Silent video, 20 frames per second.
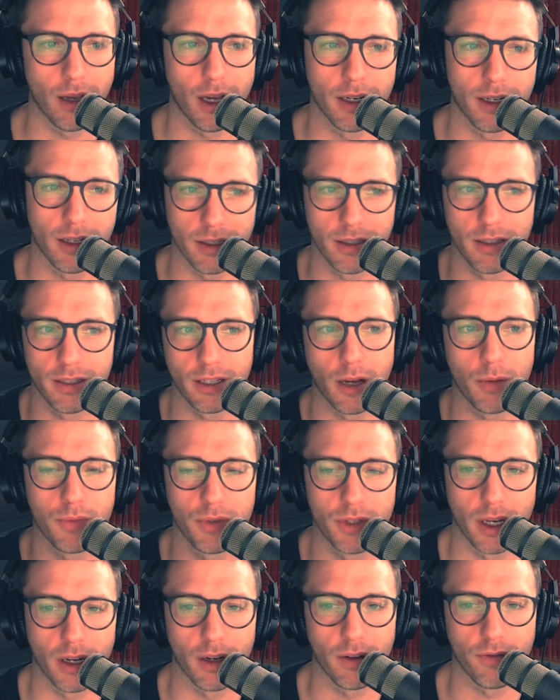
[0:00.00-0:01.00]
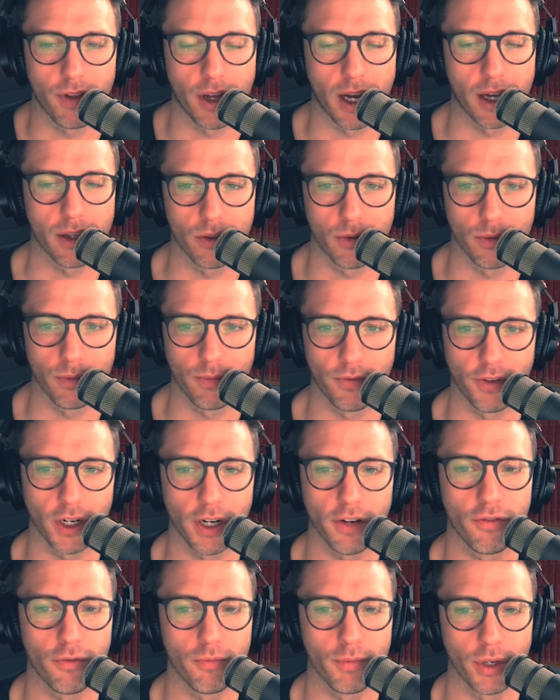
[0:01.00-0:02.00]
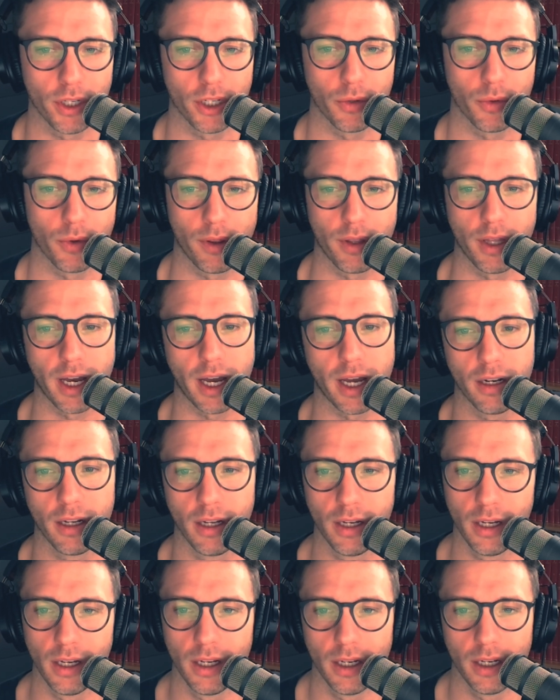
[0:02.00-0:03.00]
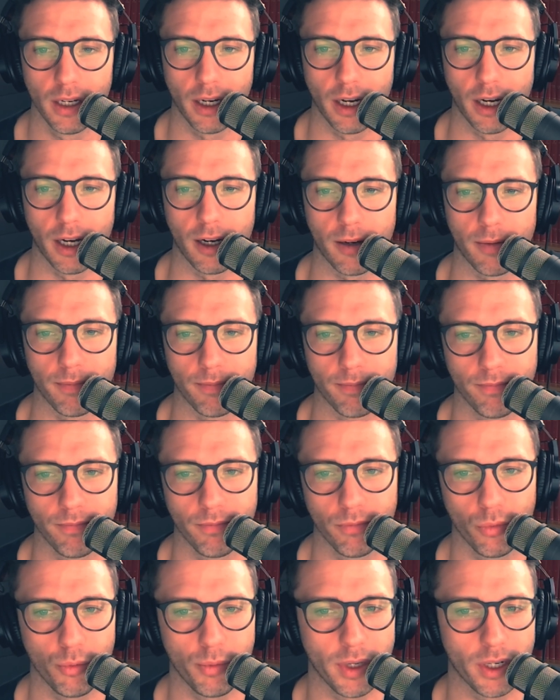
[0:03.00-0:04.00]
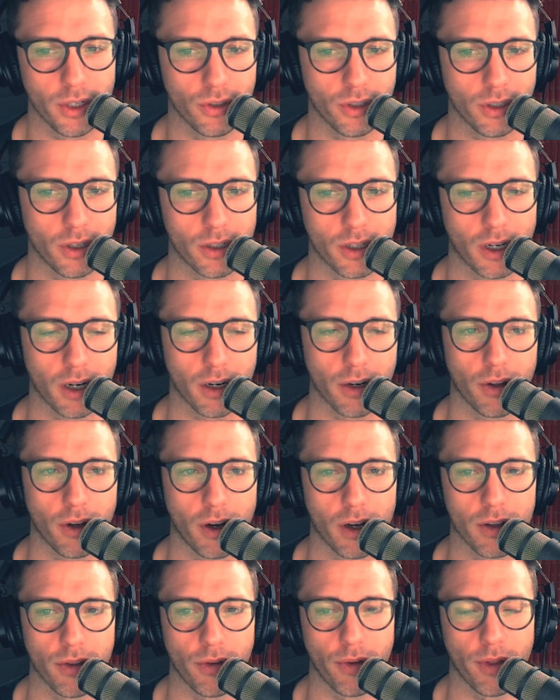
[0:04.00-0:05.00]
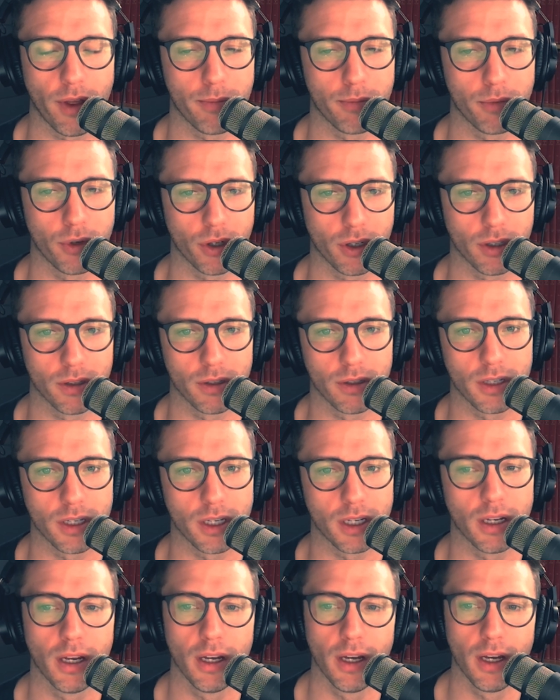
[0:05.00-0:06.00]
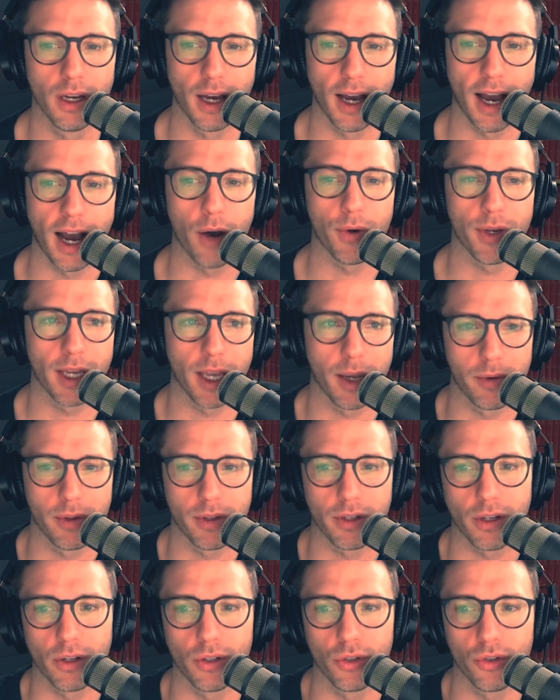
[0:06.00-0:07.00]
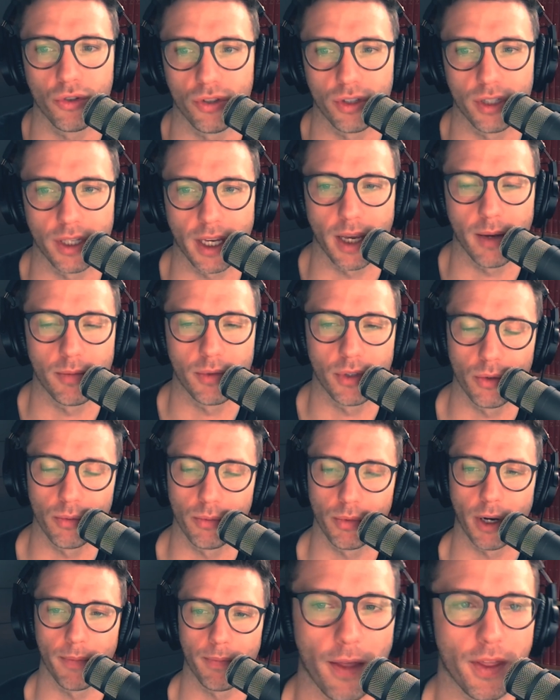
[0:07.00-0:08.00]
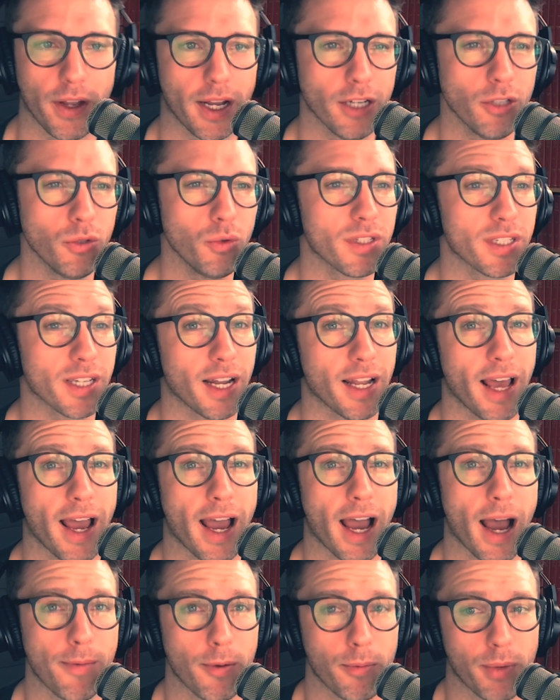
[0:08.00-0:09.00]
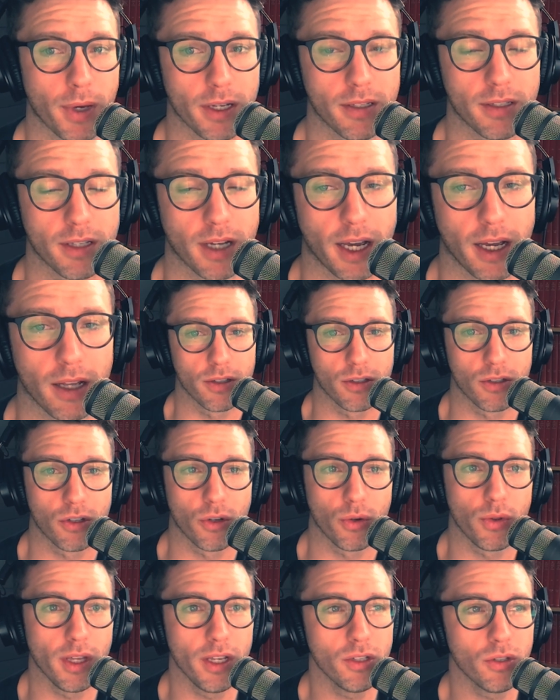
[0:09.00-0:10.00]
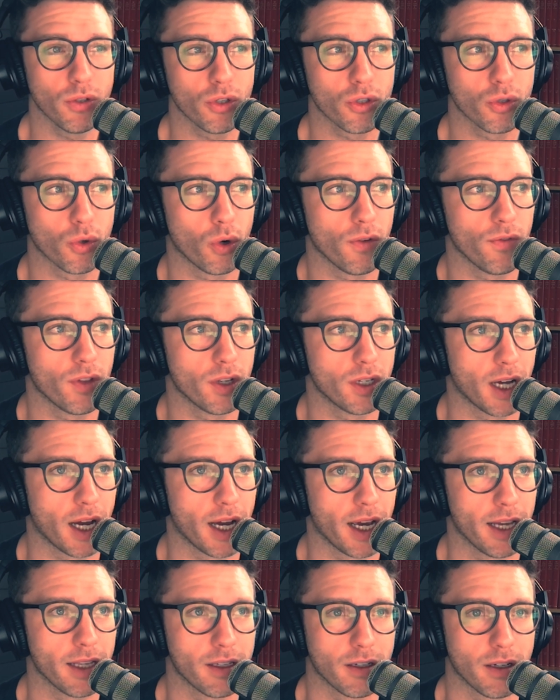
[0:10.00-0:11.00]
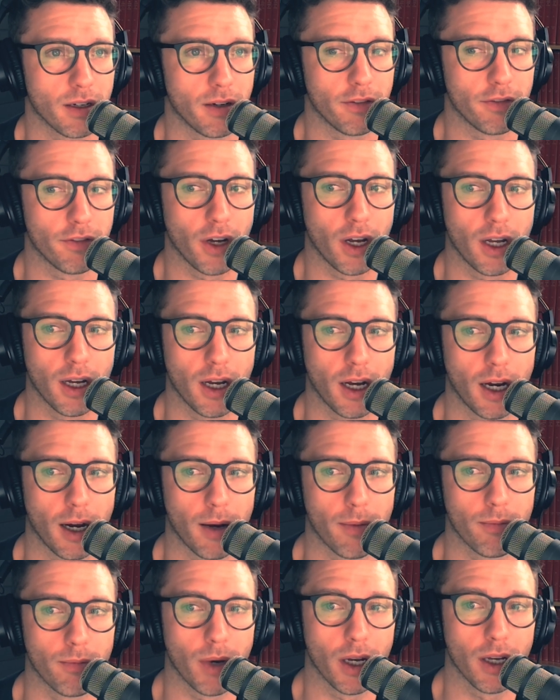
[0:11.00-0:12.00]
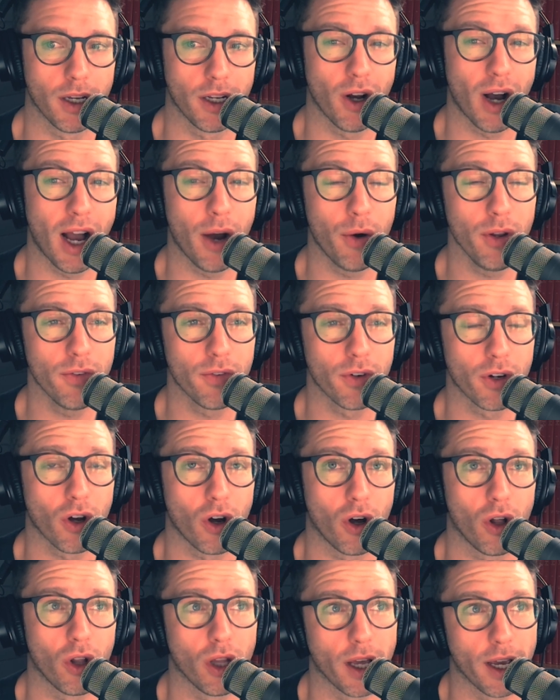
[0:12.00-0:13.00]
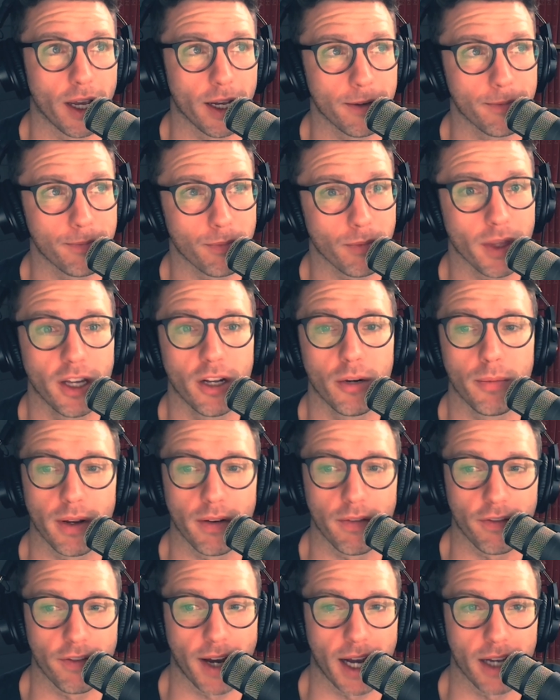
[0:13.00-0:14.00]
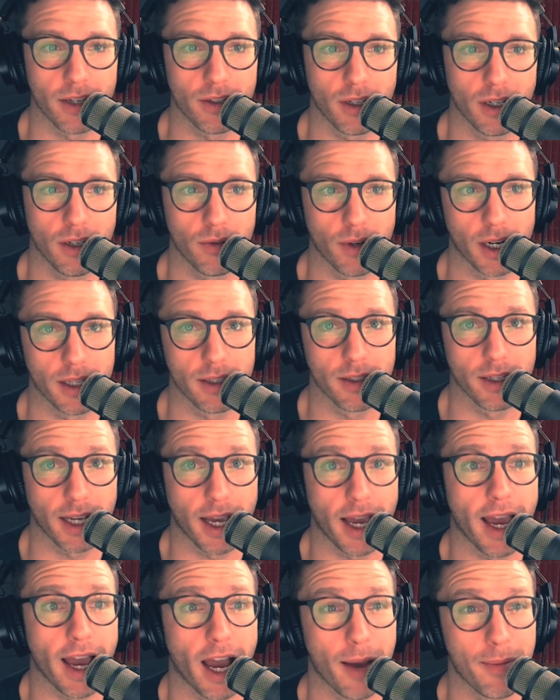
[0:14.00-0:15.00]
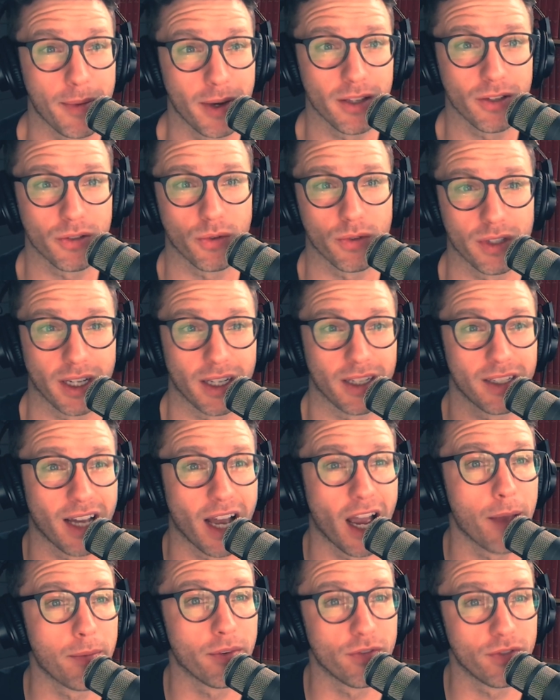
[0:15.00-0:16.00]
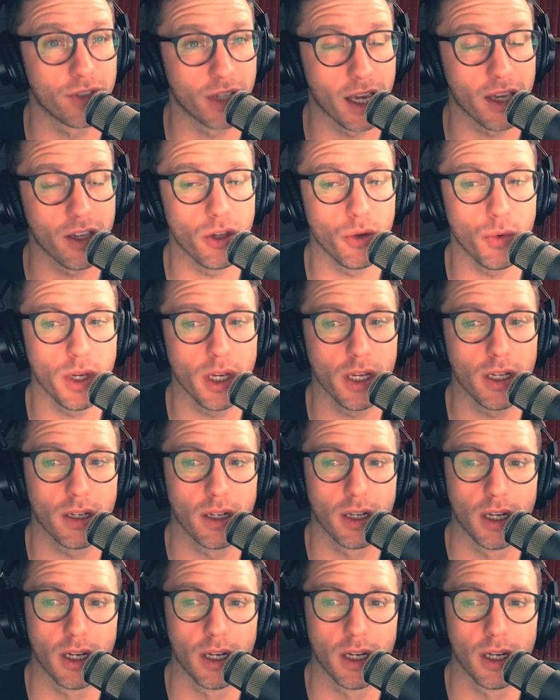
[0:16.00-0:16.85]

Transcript: I did a subset of that, so very familiar with that. Would be interesting to talk to the author of that book and see how he came to the conclusions he came to. But the next one is kind of habit-based diets. So these are sort of the diets of, I would even call like intermittent fasting, right? It's like a habit. So it's like time of day you eat.